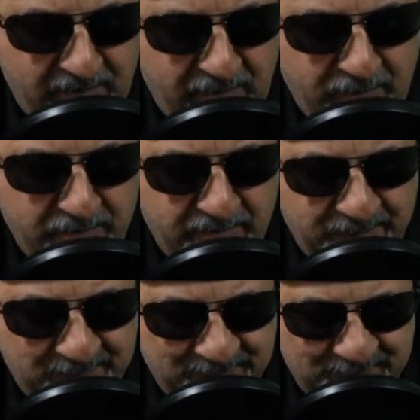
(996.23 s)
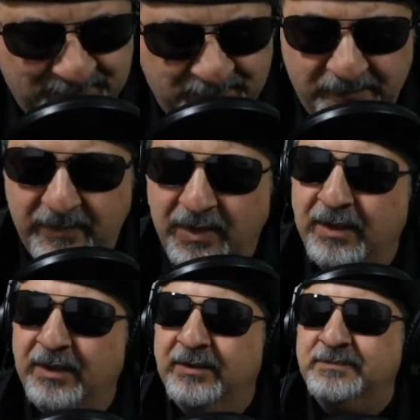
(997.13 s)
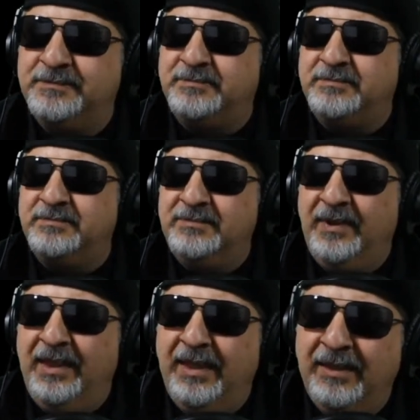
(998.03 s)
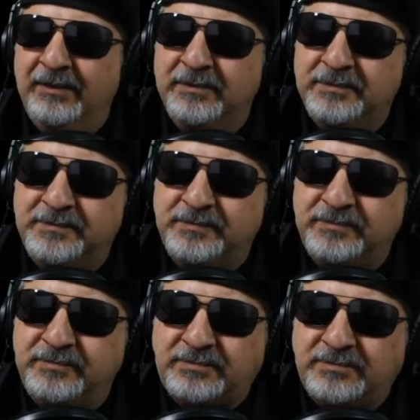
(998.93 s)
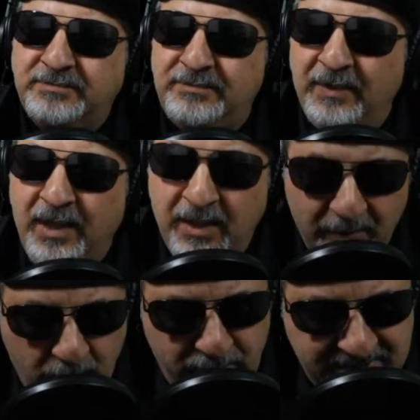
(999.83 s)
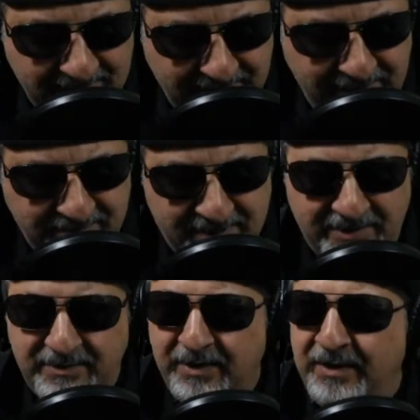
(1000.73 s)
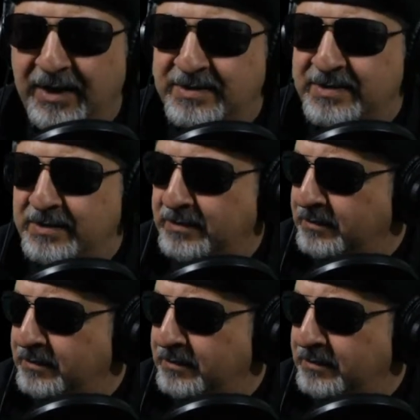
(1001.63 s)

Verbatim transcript: own. Hmm. Yeah. What was that link you sent, uh, Ensign?